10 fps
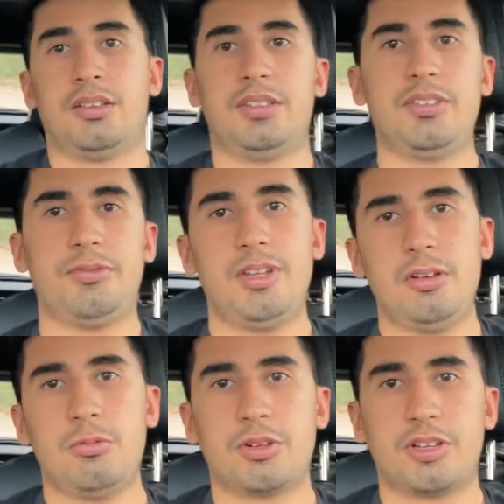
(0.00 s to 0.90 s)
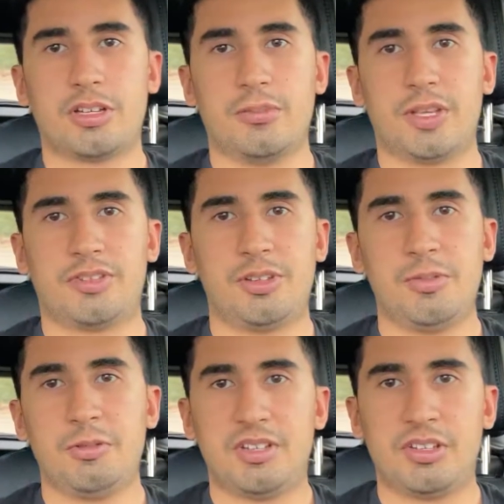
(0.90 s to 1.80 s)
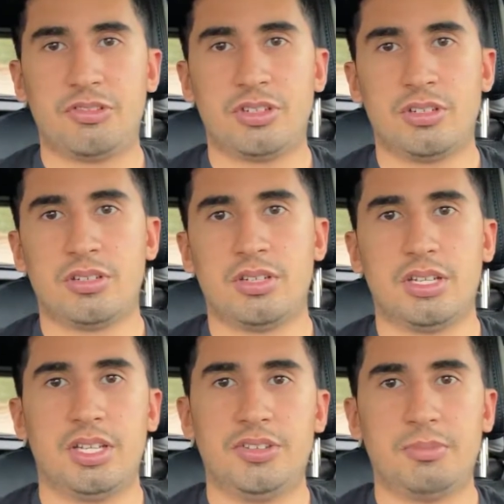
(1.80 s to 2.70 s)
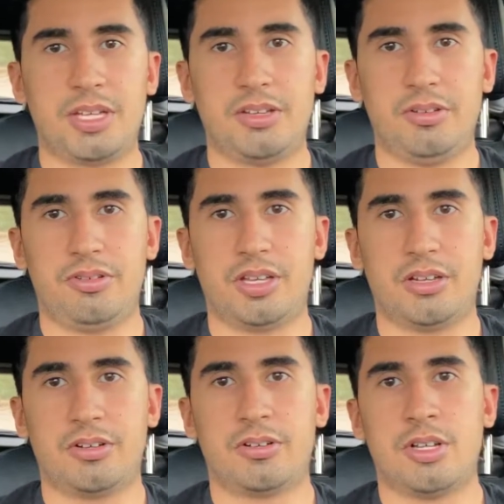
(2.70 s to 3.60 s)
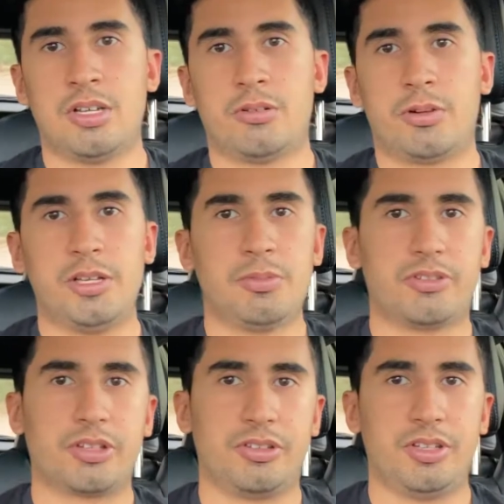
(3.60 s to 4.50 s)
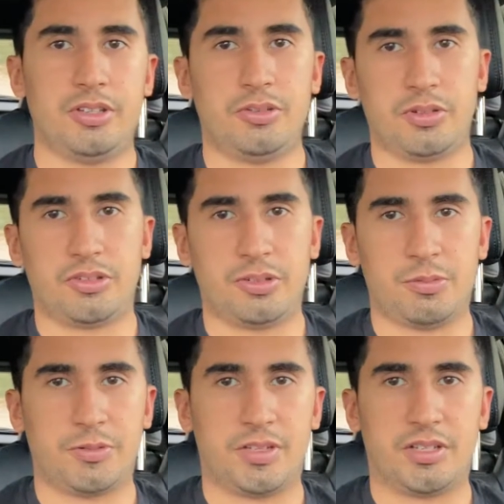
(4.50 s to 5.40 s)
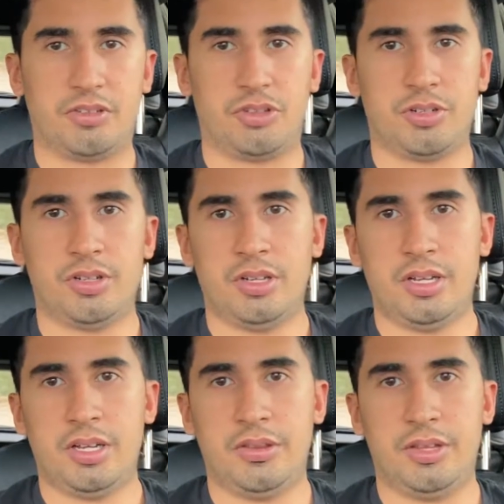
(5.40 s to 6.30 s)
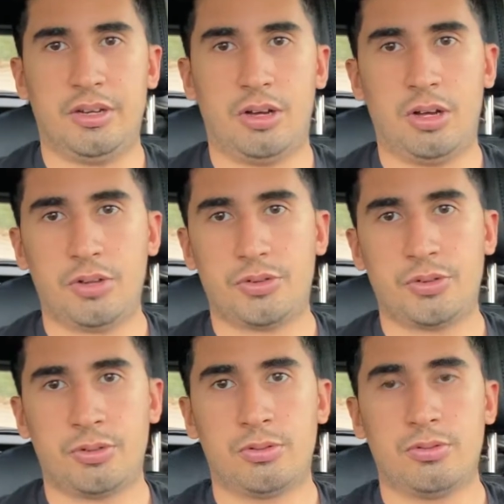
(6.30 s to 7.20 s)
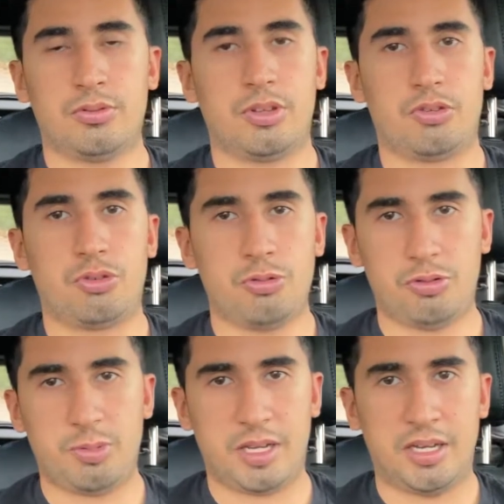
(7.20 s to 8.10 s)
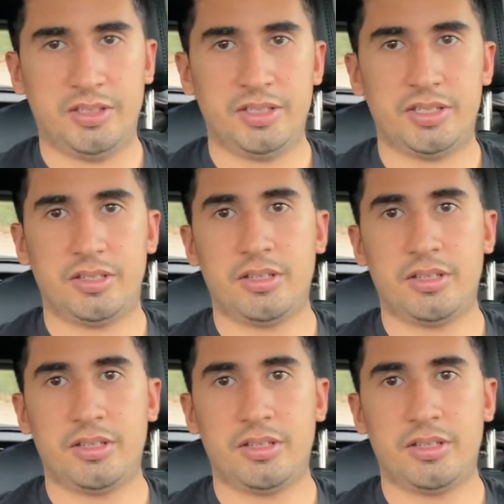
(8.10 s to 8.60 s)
This video, we're talking about semen retention. Is it making you tired? Why you must continue doing semen retention, and then also the truth behind it,